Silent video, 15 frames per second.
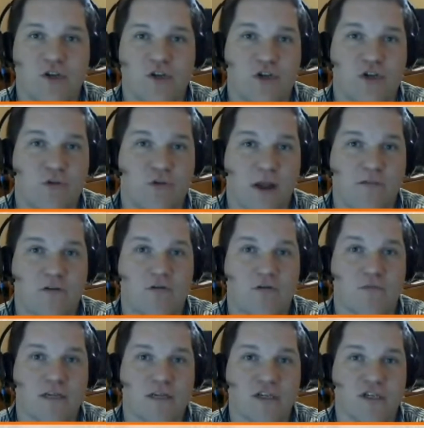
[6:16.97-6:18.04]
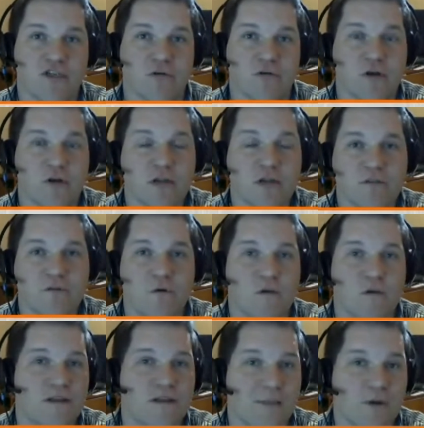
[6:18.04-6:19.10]
geographical regions you're looking for,
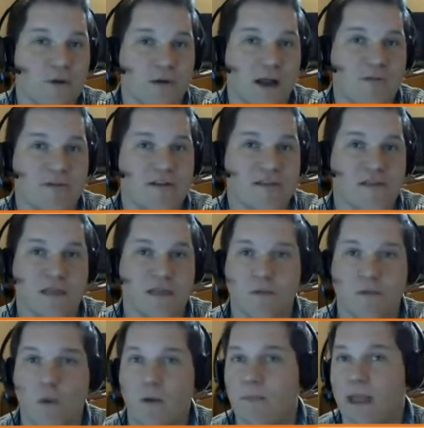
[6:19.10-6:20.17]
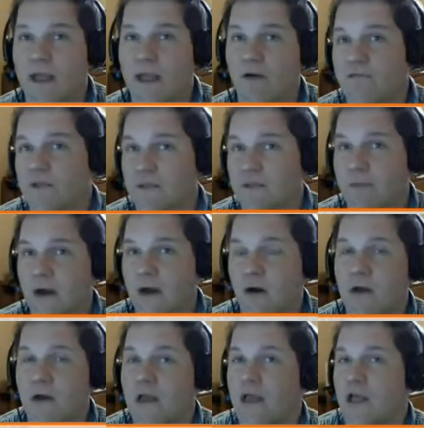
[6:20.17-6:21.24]
the demographics, say you want male,
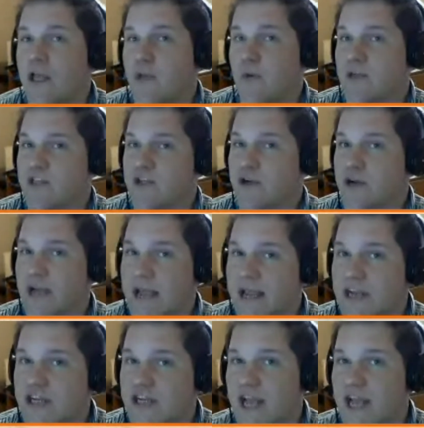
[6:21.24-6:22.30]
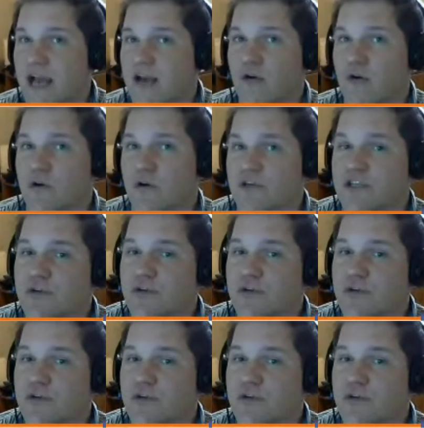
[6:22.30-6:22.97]
female, you want certain age categories.